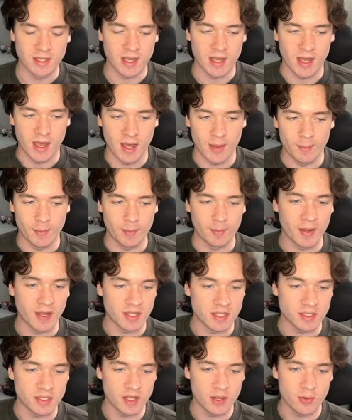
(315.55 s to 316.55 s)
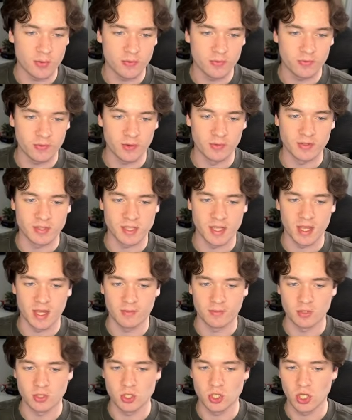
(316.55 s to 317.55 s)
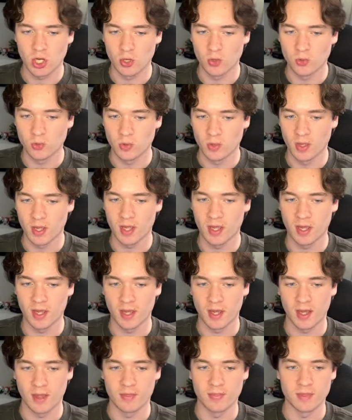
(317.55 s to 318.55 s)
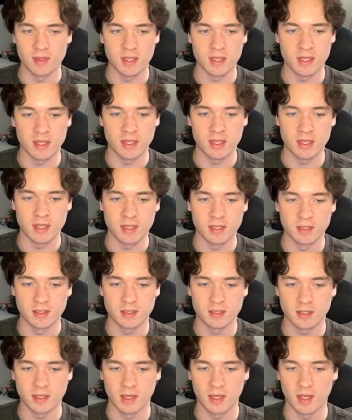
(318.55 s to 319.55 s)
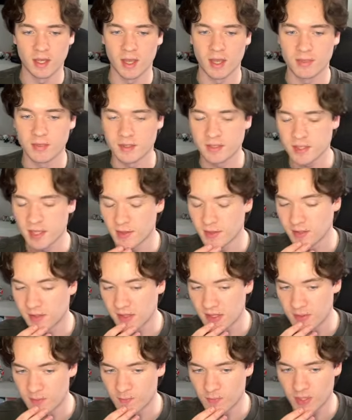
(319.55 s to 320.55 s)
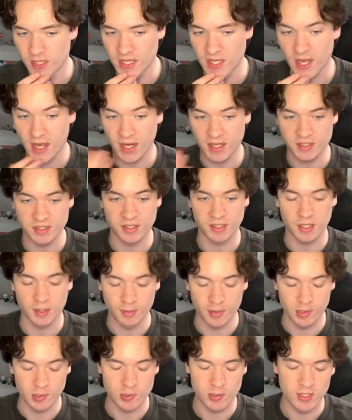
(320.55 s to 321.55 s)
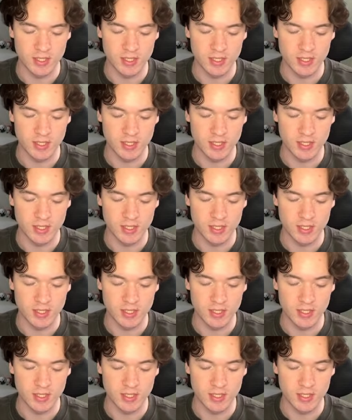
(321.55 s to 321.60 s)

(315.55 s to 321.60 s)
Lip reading: Myself, obviously having Chow in the team, he has to come out.